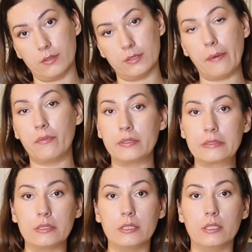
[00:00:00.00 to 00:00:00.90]
because
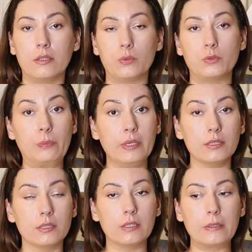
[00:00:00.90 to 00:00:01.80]
obviously those
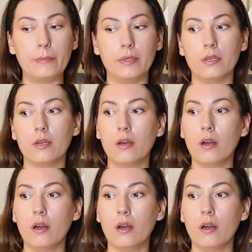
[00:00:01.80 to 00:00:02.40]
beans are gonna be